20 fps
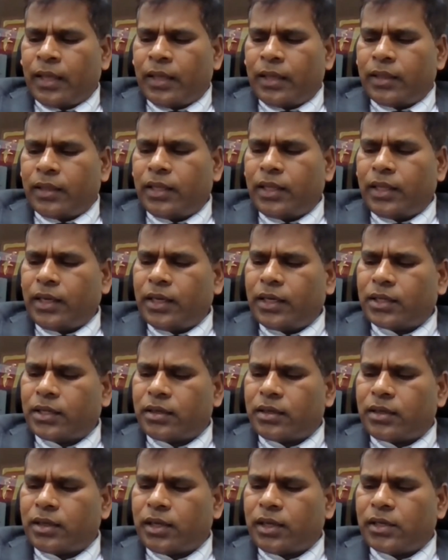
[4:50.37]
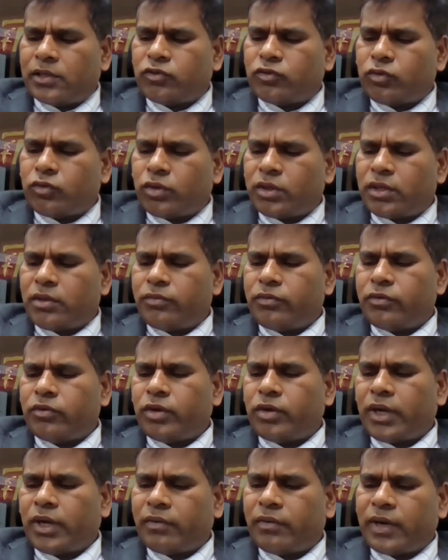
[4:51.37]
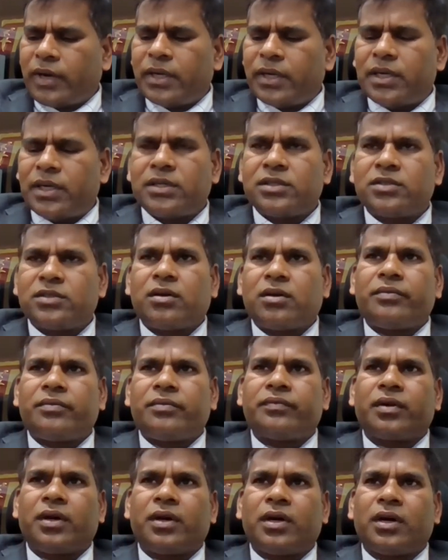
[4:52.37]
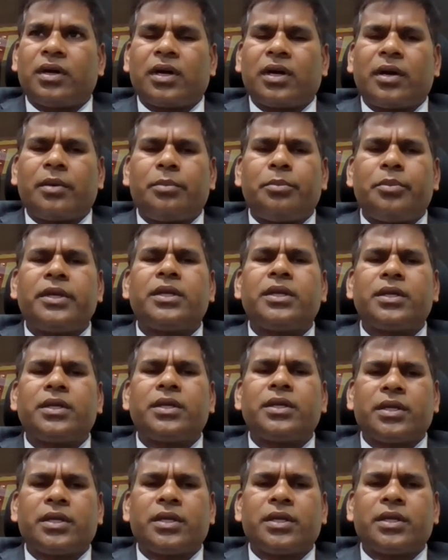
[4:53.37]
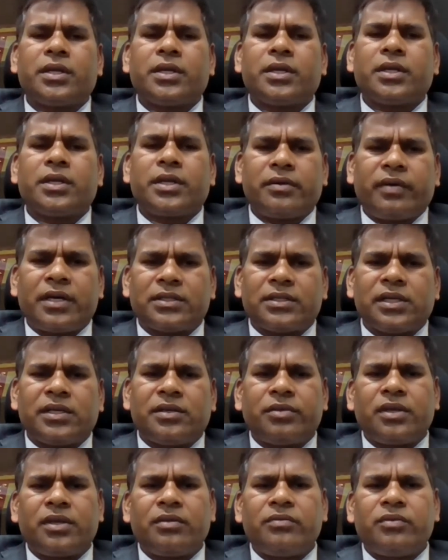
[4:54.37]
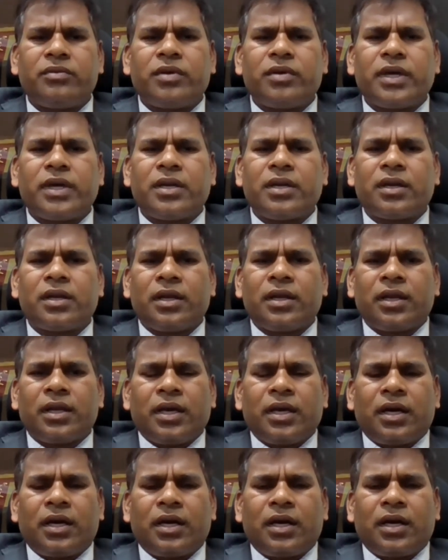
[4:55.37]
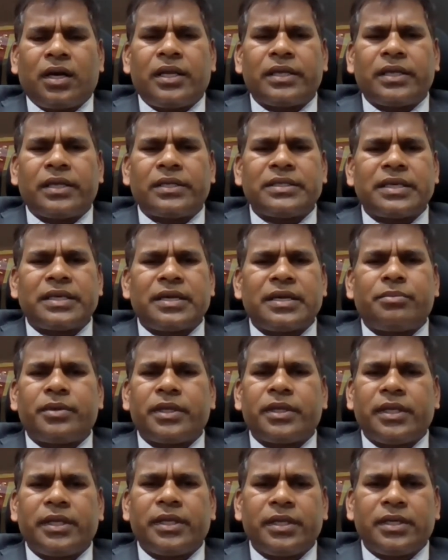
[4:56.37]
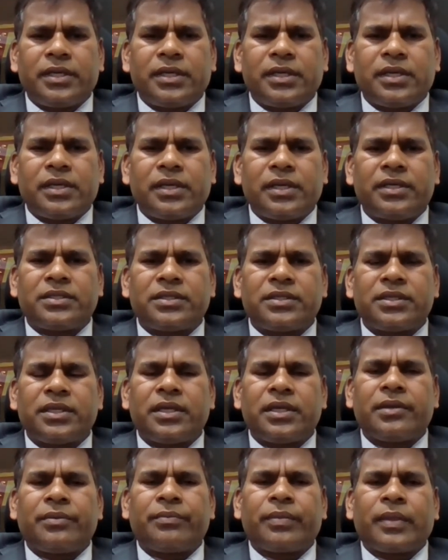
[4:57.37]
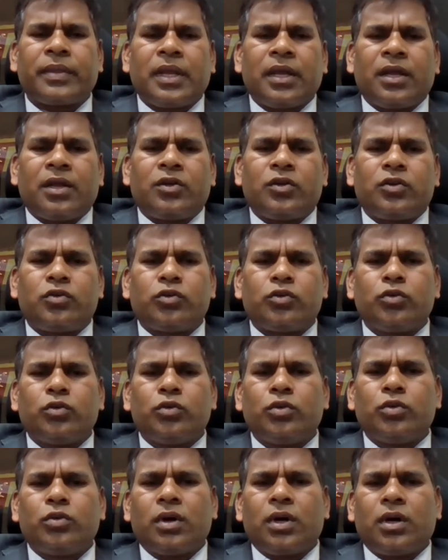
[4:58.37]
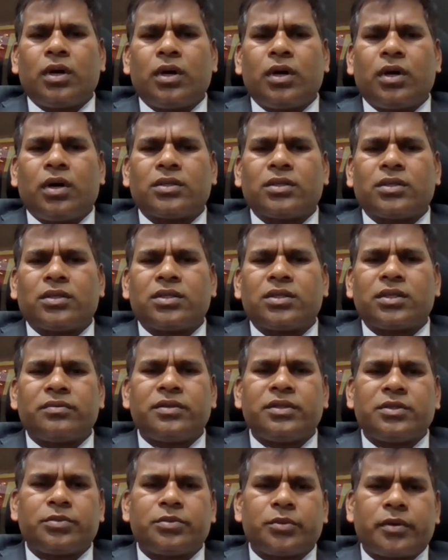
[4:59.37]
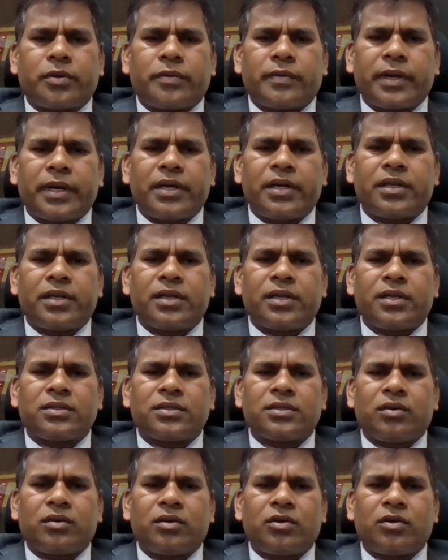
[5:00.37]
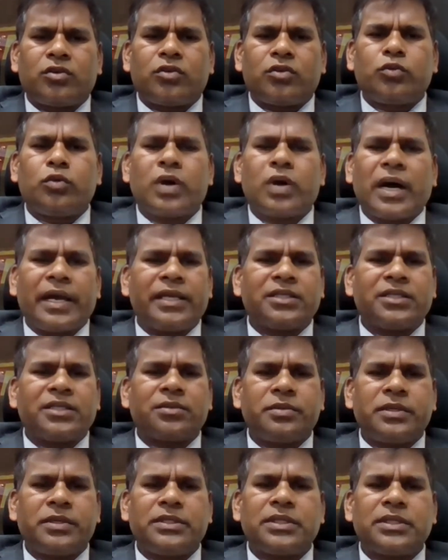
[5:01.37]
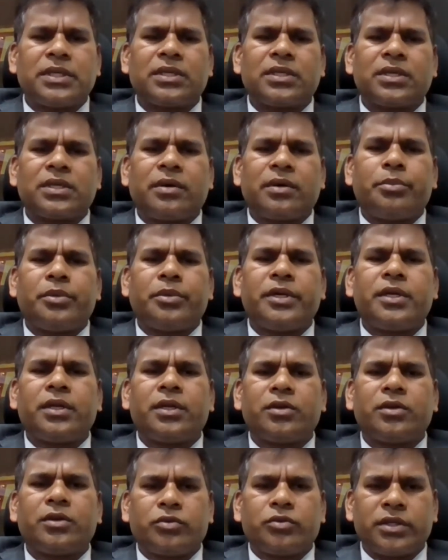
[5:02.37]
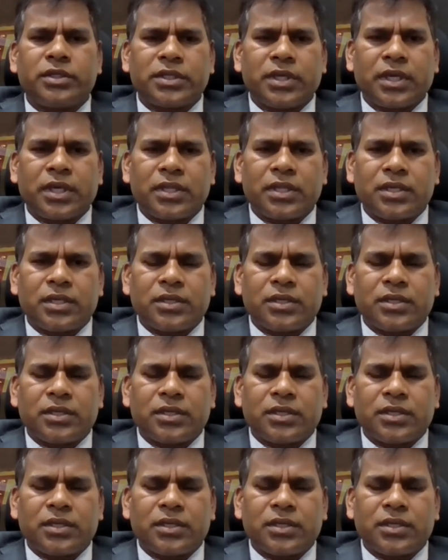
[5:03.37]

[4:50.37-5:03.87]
Then it also give you advantage of competitor advantage. Let me give you an example here. Let's say, two service providers or two ISPs are competing to